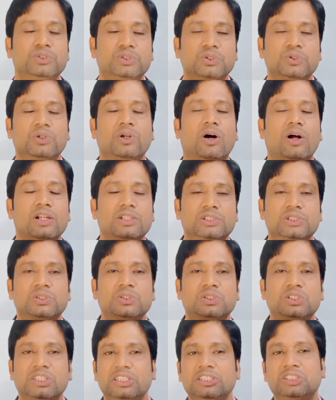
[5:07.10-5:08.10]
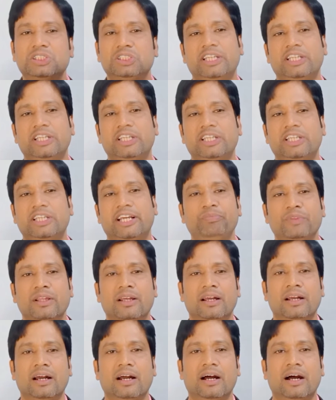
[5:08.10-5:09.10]
also teach them
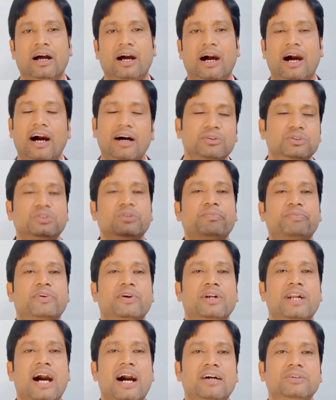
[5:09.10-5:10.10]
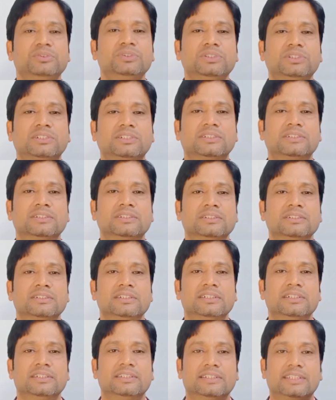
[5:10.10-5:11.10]
how to pronounce
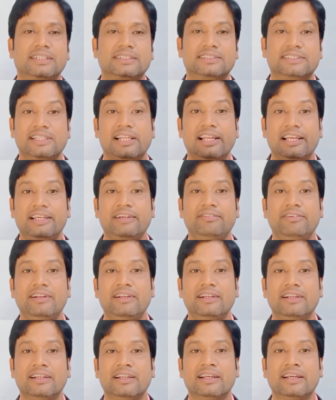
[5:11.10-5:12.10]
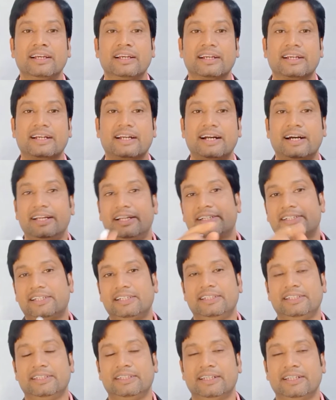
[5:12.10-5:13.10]
the syllable correctly.
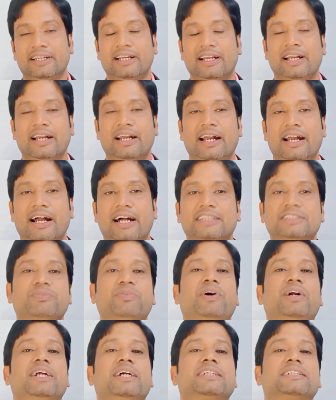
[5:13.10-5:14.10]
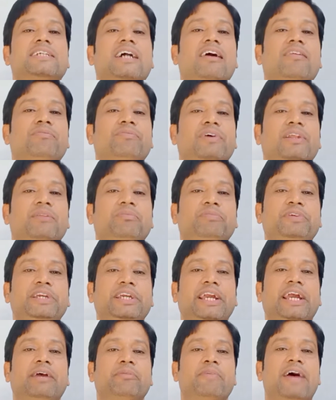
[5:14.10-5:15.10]
As for example, ba,
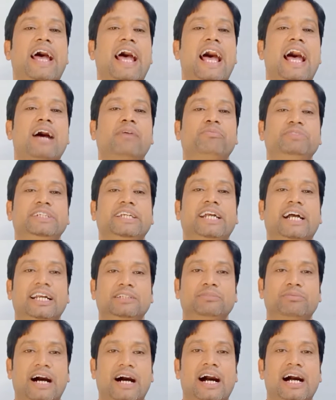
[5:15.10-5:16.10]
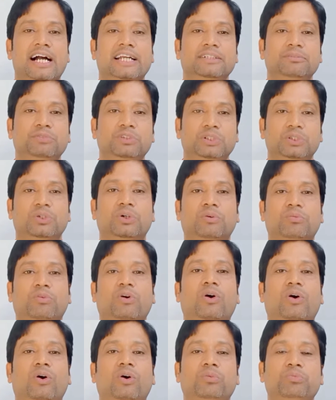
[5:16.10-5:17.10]
ba, bi, bi, bo, bo,
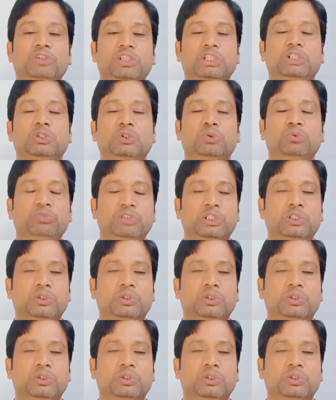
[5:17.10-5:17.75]
bu, bu.